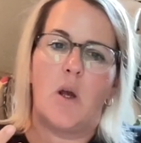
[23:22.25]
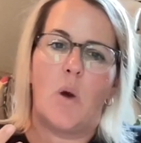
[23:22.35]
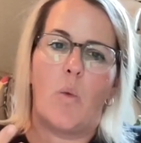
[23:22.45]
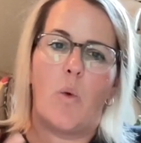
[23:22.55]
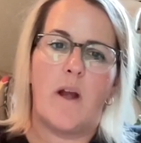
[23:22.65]

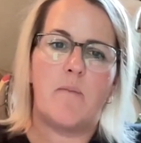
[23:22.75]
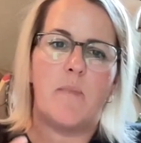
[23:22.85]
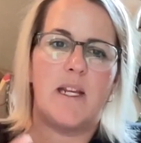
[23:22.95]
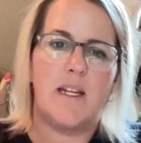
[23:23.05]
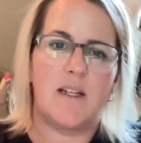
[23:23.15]
what
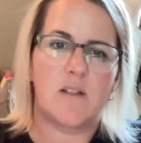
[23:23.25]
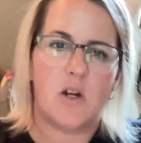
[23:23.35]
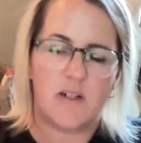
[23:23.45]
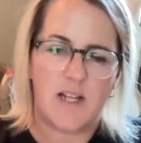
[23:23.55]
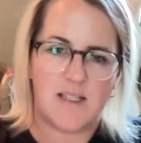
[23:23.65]
meetings
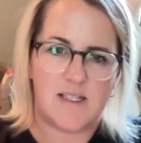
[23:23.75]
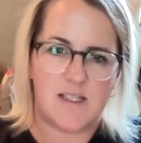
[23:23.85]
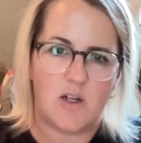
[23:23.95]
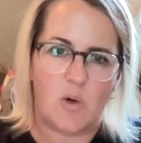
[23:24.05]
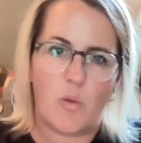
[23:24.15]
are
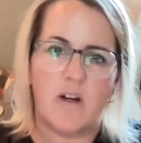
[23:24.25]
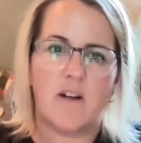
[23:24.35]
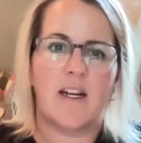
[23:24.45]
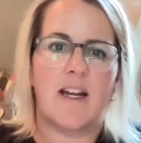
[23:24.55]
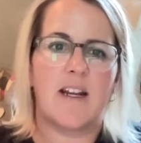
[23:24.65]
necessary? Where
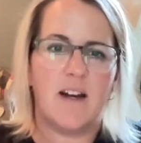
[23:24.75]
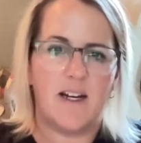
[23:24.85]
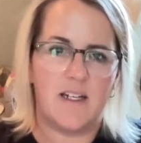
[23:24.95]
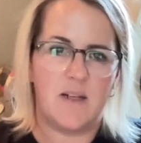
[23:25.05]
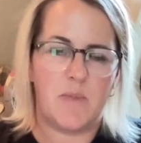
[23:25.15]
can I
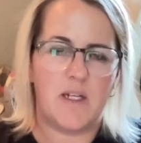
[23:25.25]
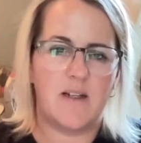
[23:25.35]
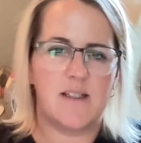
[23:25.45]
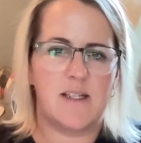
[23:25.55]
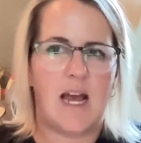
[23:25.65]
cut?
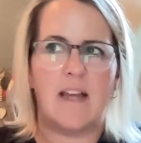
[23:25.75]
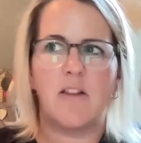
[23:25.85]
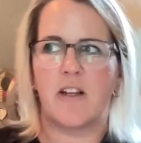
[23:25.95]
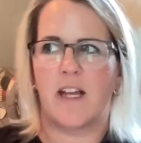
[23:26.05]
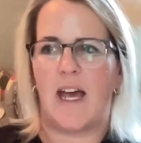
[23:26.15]
Because I
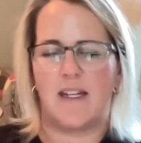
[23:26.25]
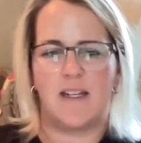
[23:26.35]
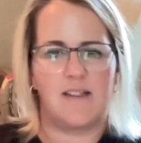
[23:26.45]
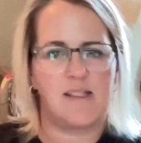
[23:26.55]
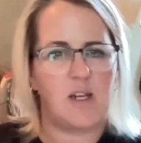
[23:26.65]
look at it
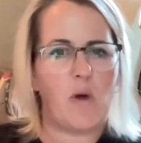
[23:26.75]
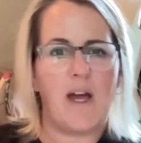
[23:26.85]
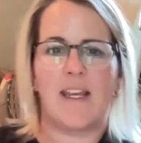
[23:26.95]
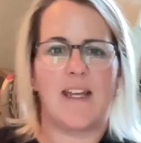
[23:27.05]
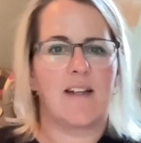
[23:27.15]
and it's like, well,
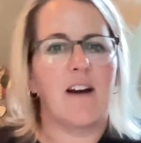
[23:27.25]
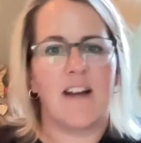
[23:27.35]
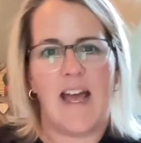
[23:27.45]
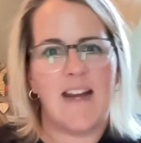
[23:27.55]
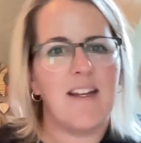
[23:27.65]
I can't cut
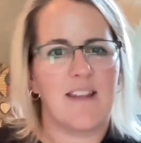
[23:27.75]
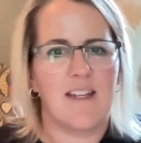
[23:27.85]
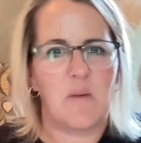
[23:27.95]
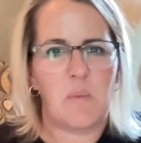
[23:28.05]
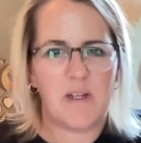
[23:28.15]

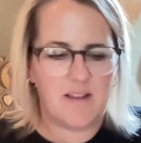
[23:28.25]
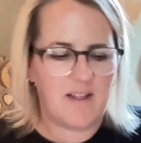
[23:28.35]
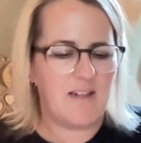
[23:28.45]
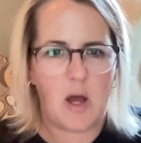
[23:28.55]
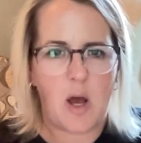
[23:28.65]
anything, but
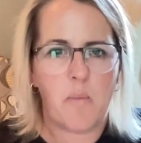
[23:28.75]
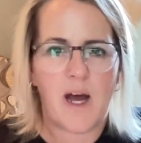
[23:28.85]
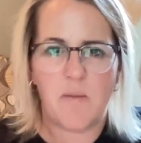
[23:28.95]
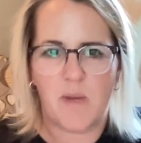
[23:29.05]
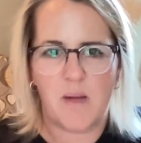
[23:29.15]
like a
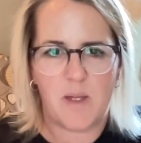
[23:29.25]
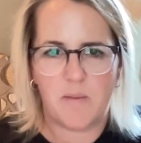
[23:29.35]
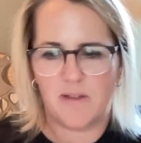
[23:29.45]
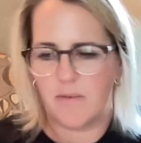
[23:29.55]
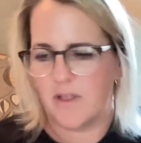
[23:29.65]
bot might be
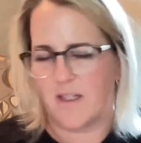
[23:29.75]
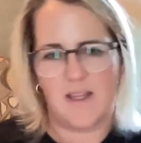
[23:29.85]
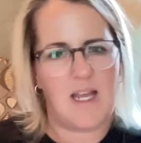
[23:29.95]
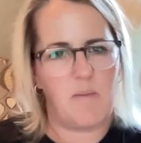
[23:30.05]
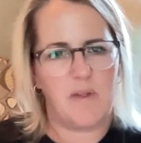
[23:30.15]
able to look at
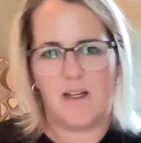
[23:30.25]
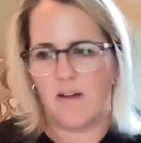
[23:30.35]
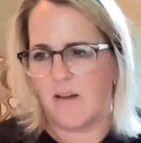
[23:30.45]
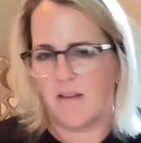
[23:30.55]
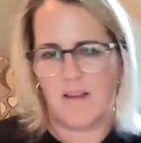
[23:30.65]
that and be like,
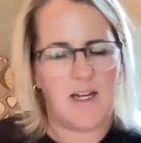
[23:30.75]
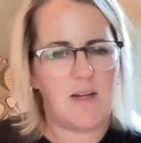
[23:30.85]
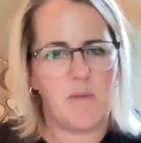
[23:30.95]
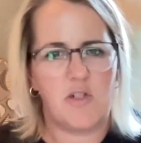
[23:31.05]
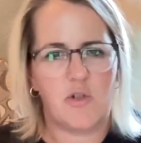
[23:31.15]
that
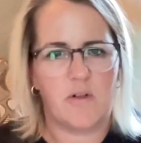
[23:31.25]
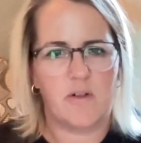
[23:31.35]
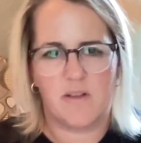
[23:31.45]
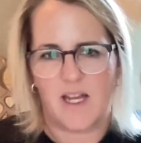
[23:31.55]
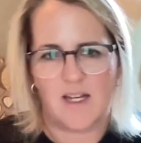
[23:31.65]
can be
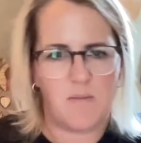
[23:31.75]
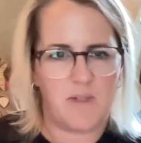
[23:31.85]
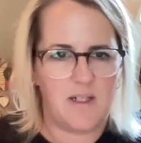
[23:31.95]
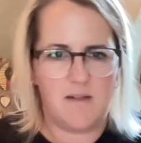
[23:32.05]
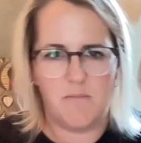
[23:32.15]
shorter, that can
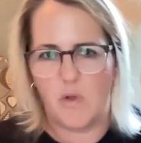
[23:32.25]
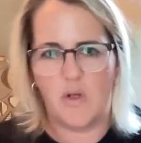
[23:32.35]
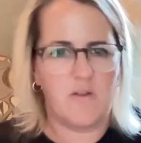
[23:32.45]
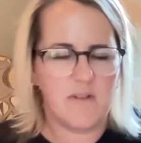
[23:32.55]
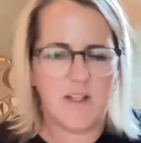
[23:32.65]
be
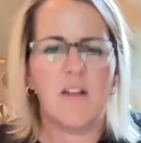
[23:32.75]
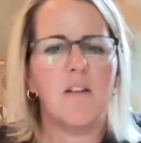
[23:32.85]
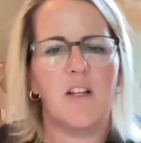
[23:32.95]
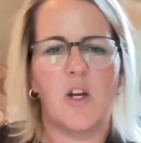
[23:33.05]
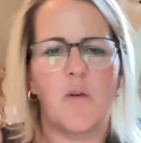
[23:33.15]
moved. Like,
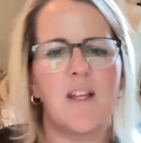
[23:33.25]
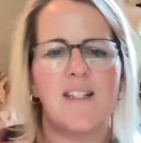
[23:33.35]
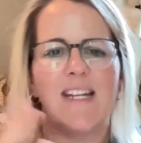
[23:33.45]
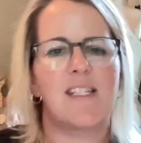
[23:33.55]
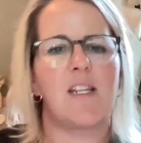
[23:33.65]
it
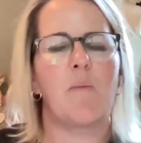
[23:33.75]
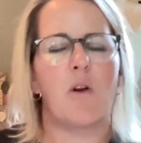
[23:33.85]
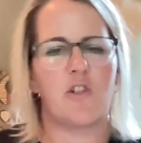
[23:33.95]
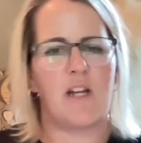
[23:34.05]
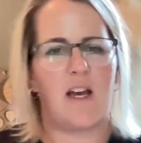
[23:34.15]
takes the
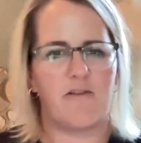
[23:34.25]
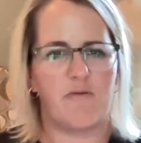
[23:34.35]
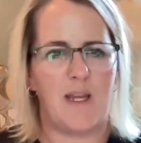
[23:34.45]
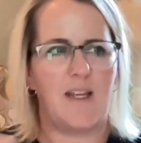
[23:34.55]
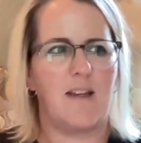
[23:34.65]
emotion out of
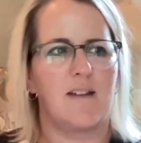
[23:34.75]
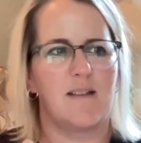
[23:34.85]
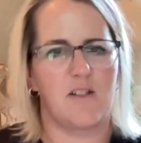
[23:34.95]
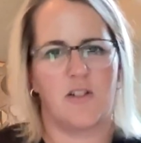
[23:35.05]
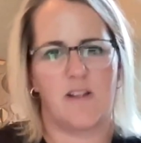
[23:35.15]
making a
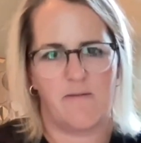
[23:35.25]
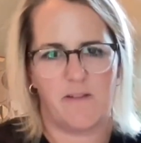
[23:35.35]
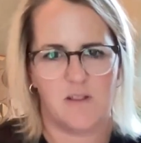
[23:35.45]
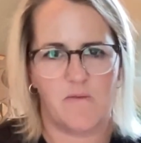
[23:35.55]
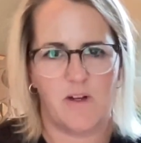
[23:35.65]
decision that
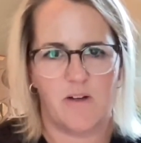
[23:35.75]
feels very